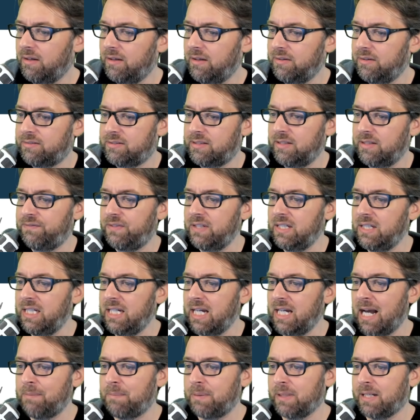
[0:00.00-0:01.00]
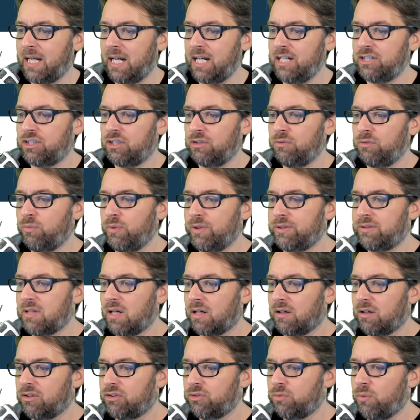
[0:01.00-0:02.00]
Symfony application with
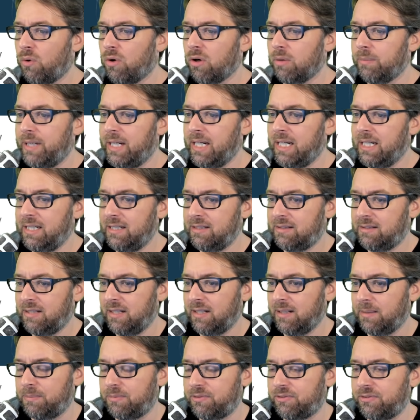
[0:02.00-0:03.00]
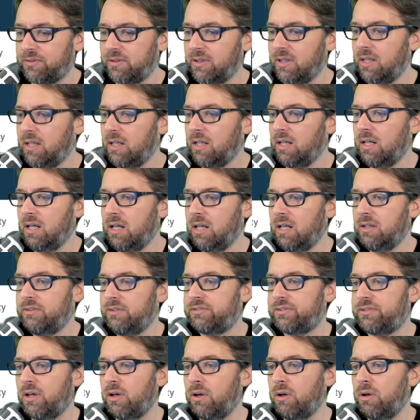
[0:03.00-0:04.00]
Docker Swarm? Any tips?
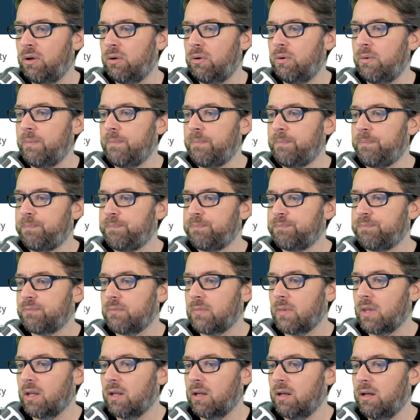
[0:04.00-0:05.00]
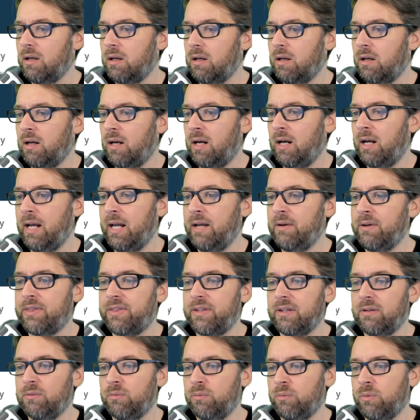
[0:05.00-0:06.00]
So,
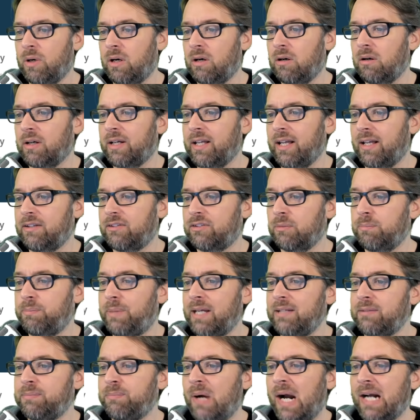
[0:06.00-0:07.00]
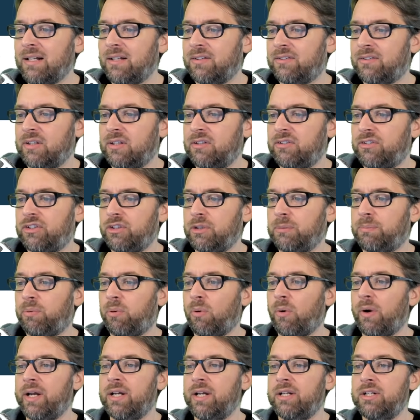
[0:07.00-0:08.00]
so best practices to
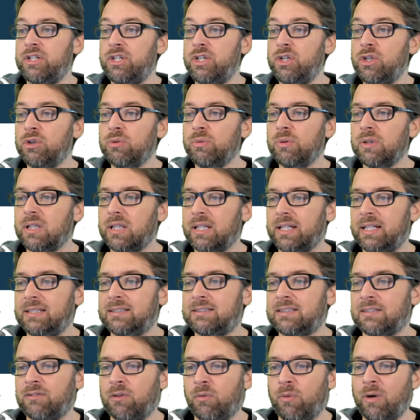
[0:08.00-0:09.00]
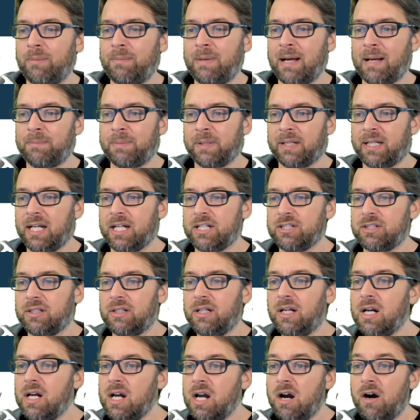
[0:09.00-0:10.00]
deploy a new release of a web application.
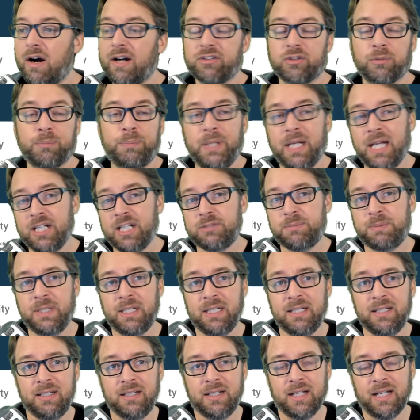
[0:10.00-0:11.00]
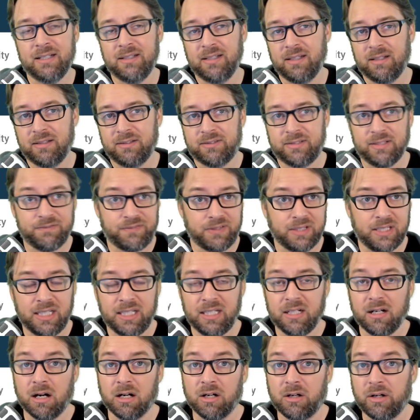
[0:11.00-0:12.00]
All right, so PHP and
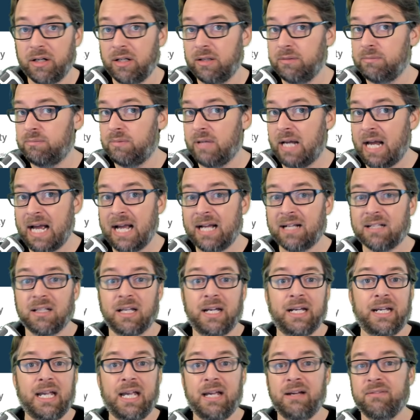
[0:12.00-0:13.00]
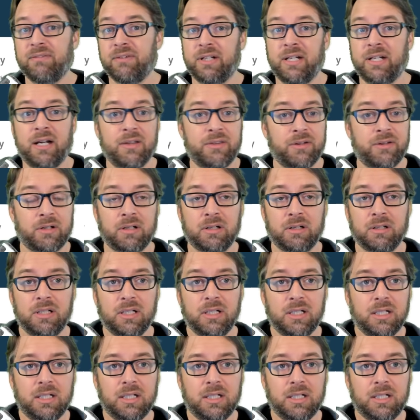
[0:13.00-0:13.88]
Symfony are going to act like every other